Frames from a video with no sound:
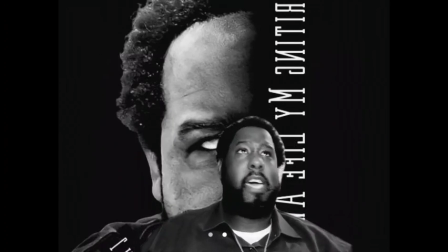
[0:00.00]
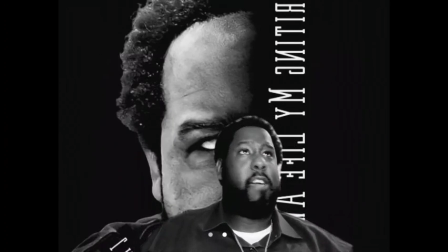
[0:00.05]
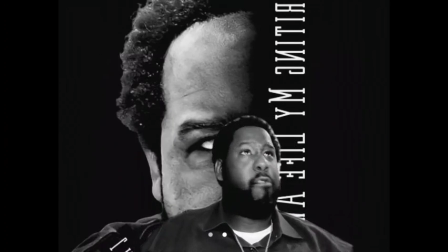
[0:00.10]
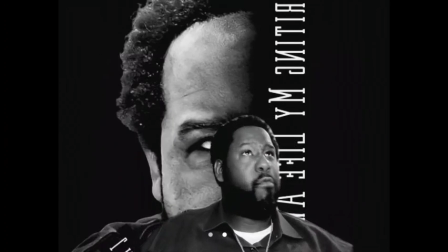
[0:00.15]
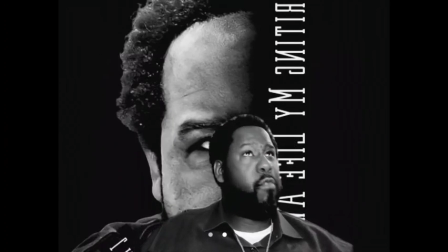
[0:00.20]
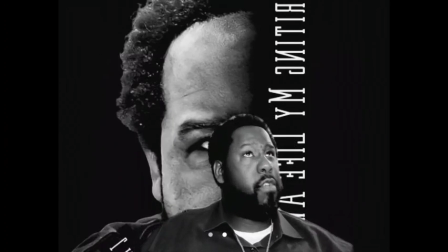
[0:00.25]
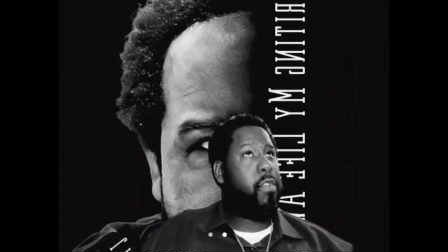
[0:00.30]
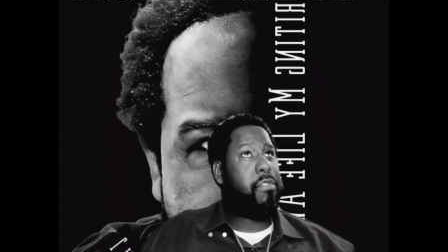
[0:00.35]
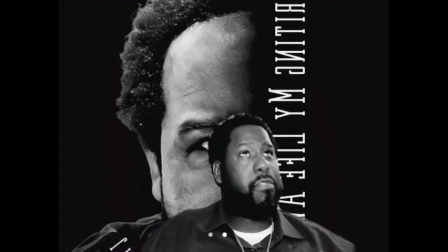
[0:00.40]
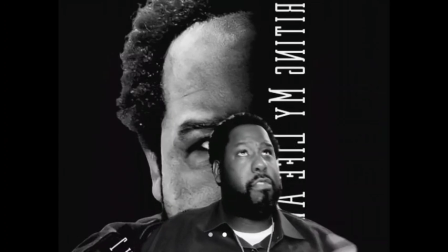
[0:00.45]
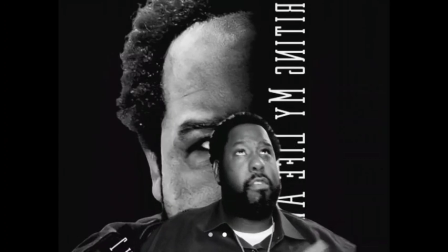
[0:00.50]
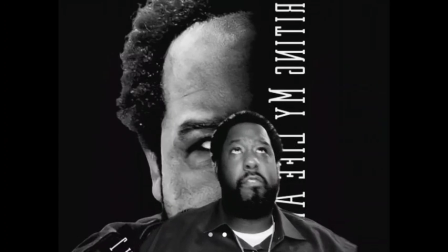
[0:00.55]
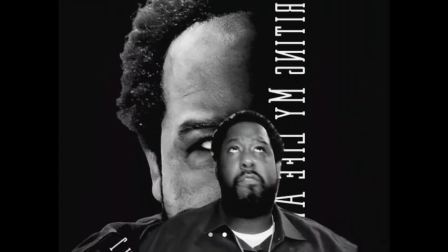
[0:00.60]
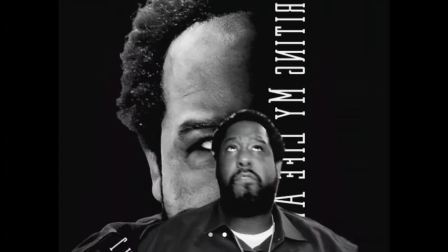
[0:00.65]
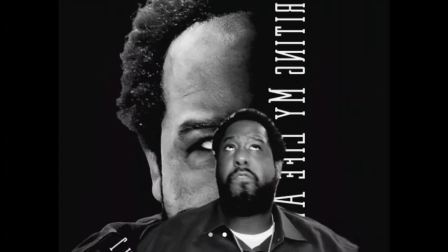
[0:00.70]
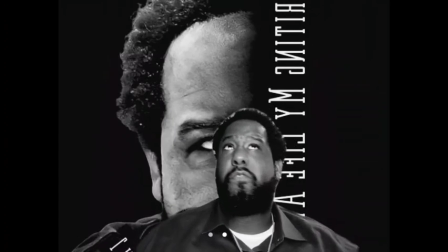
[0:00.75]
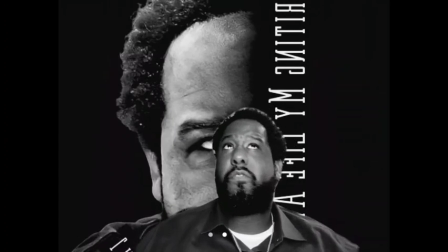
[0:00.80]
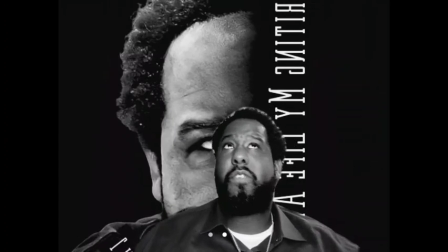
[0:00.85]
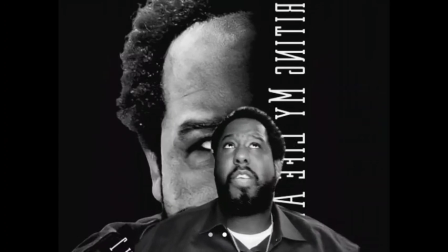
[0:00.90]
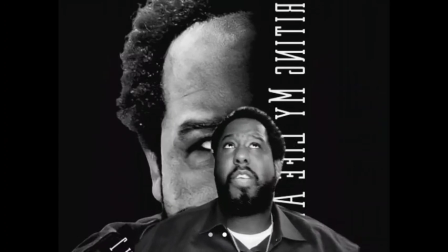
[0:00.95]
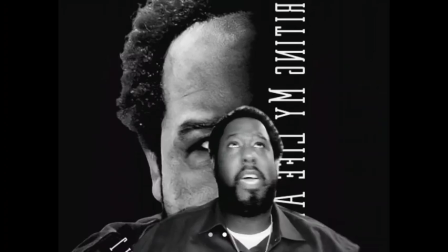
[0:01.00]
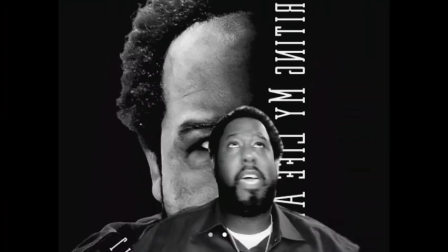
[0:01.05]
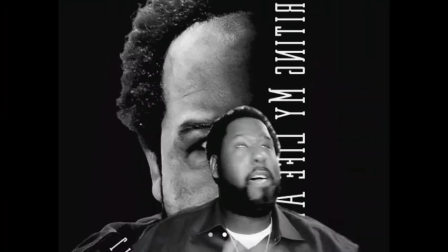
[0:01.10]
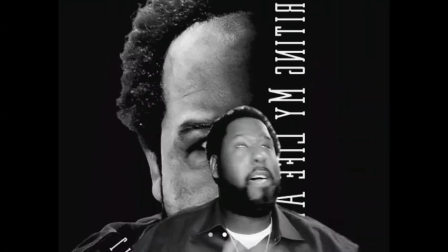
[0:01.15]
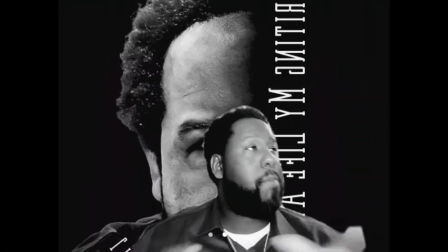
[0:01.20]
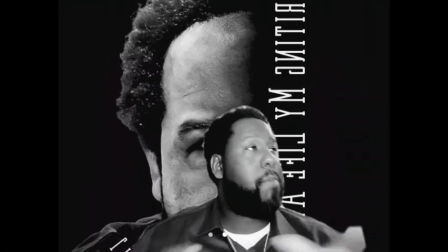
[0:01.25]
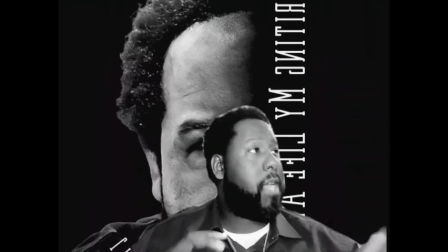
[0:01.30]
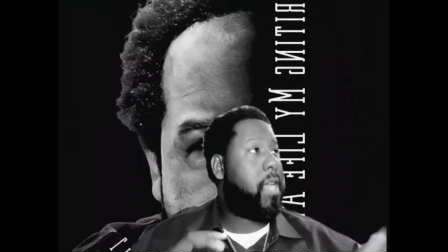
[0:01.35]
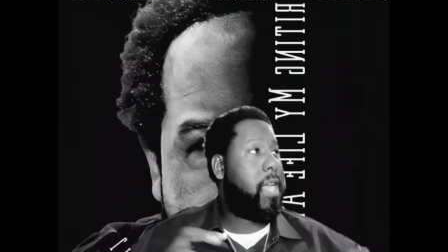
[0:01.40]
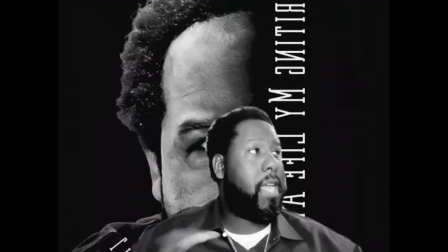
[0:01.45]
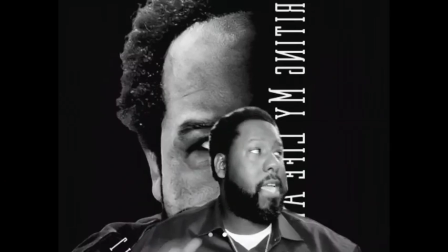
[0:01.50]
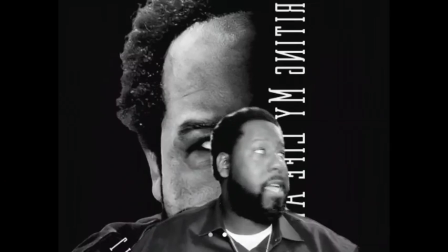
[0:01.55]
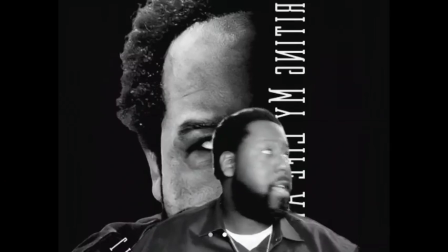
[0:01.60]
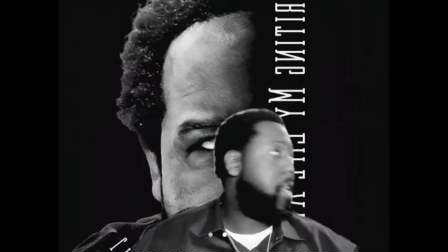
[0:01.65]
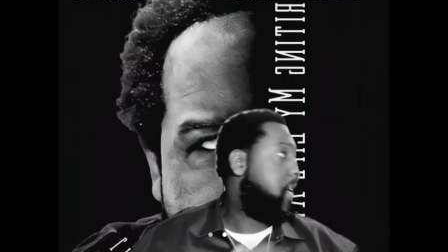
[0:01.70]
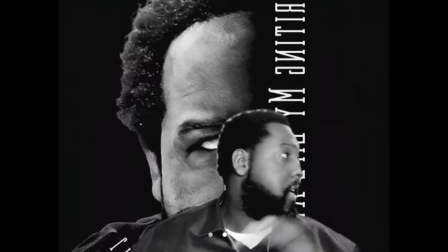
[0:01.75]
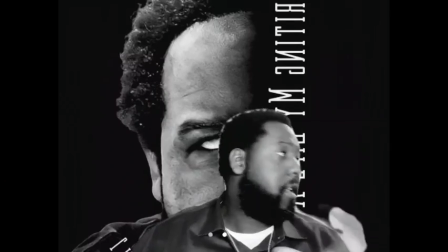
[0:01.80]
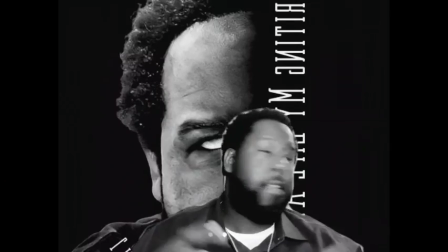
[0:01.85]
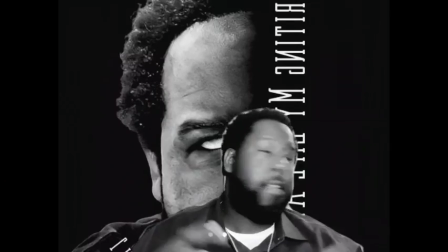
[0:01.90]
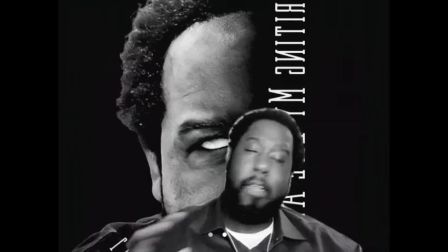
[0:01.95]
I researched
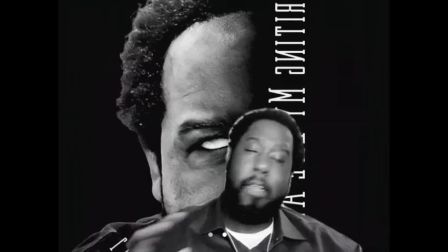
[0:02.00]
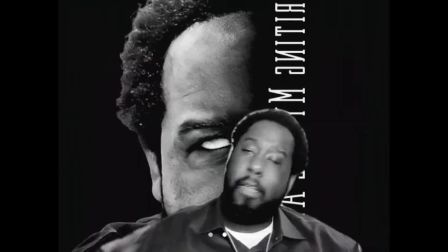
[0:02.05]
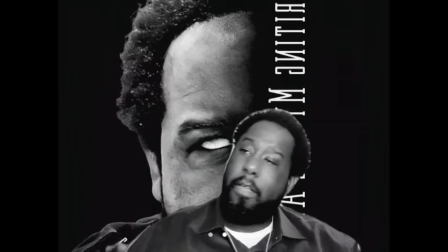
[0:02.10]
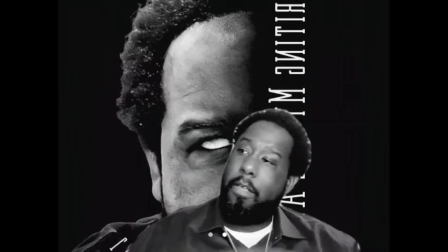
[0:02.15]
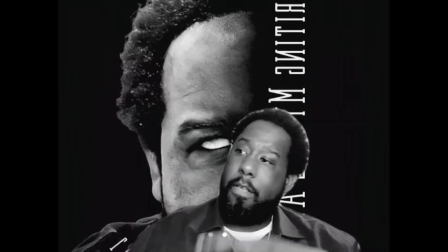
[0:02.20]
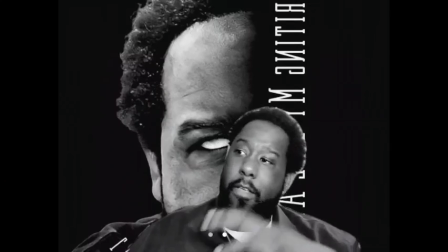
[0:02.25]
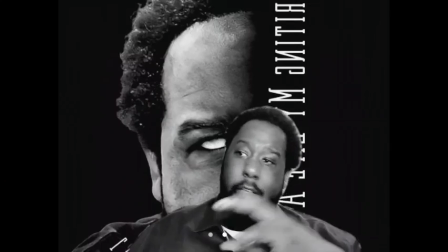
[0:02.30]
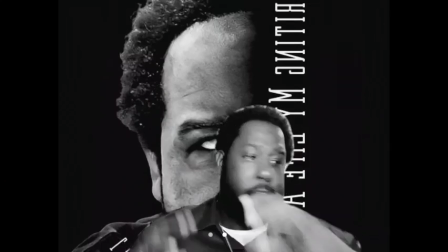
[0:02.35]
complicated